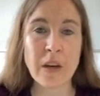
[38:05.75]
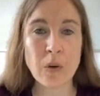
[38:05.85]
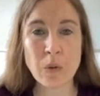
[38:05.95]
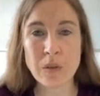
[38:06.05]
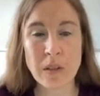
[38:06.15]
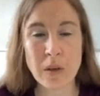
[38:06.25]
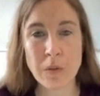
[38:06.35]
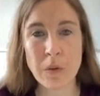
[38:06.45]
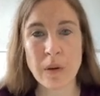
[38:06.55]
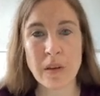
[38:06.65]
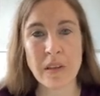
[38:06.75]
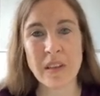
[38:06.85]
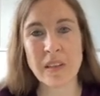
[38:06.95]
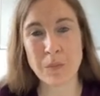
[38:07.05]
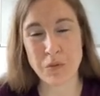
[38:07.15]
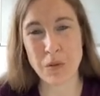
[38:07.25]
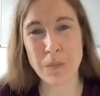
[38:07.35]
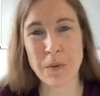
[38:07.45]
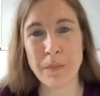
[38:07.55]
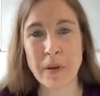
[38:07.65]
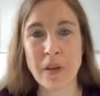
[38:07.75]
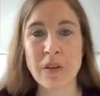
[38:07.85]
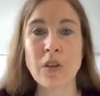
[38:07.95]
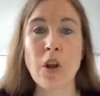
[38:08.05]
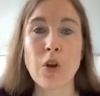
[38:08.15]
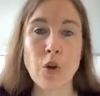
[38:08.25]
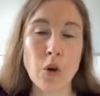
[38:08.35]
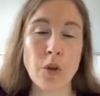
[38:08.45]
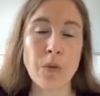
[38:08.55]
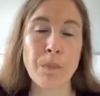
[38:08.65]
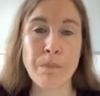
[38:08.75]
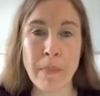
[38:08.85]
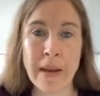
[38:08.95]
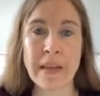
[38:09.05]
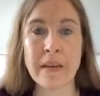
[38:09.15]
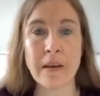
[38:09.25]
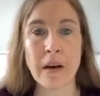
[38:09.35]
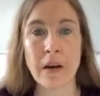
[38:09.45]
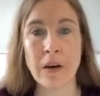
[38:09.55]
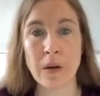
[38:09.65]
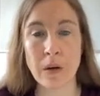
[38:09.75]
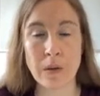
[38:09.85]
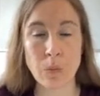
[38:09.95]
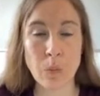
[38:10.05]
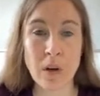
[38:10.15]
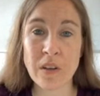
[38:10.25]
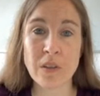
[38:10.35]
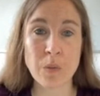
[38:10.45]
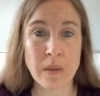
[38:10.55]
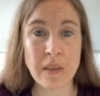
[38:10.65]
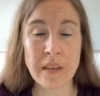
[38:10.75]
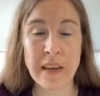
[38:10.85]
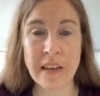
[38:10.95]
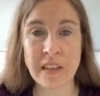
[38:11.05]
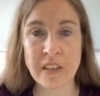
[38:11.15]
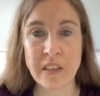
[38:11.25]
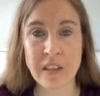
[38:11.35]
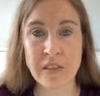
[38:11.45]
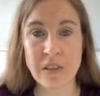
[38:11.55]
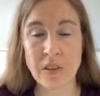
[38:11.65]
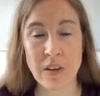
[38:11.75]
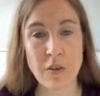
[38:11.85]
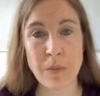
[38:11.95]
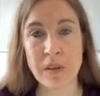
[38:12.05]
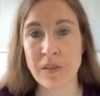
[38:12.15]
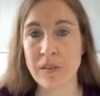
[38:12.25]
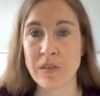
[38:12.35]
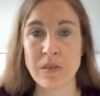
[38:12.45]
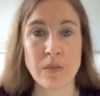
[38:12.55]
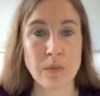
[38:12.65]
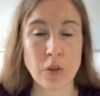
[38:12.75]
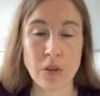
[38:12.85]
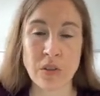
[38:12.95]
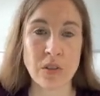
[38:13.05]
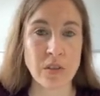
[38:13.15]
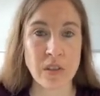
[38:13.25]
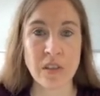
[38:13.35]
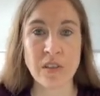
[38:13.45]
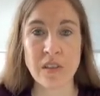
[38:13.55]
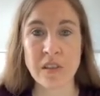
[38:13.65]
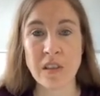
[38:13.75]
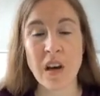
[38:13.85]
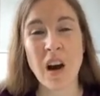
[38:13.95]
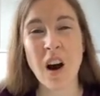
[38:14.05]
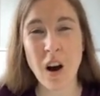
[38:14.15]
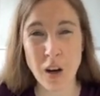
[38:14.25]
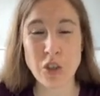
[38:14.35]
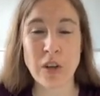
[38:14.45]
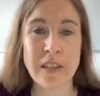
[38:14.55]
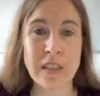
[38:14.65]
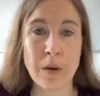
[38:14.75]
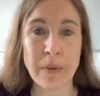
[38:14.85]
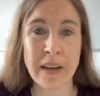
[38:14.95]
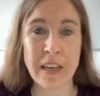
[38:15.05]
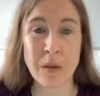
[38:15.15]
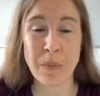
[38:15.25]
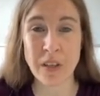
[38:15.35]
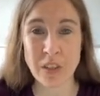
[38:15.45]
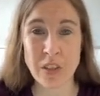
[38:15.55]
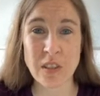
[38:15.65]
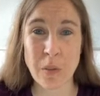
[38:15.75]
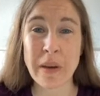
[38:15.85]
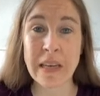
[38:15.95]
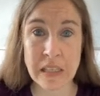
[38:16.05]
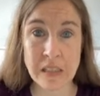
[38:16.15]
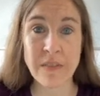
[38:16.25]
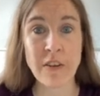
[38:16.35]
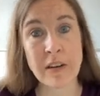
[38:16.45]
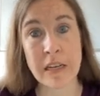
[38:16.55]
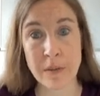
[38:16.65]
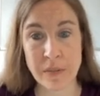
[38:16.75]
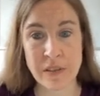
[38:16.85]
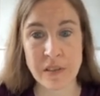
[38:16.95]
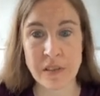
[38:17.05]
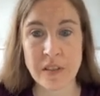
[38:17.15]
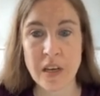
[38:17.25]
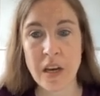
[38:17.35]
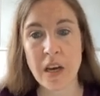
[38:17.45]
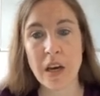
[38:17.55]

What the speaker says: It also is a problem because not many workers within the NHS, therapists, doctors, nurses, are trained up in acupuncture, so it is very limited,